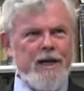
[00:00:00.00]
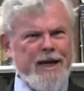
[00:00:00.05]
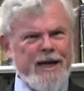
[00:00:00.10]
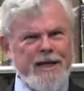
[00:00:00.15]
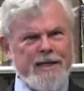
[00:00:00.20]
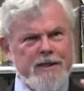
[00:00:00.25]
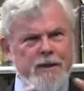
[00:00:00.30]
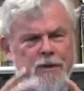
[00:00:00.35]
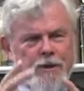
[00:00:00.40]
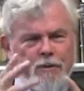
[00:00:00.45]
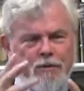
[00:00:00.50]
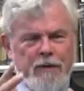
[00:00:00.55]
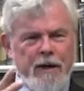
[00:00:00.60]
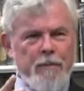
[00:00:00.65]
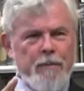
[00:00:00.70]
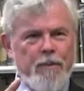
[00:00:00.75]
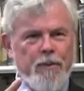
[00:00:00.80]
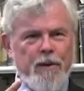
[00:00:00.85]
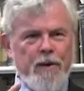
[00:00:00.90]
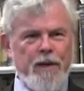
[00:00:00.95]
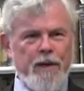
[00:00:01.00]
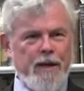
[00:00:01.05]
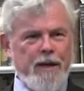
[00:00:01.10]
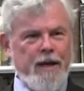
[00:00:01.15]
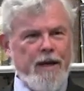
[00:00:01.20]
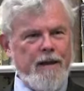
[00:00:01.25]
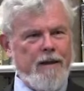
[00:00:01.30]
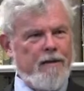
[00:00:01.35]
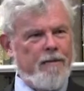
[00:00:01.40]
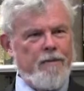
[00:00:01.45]
It's a trip,
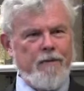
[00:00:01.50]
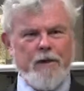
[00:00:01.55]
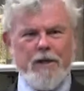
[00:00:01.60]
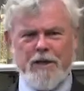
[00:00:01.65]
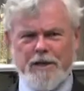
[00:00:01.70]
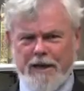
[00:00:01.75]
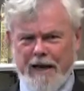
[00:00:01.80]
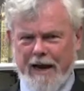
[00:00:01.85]
and therefore he's,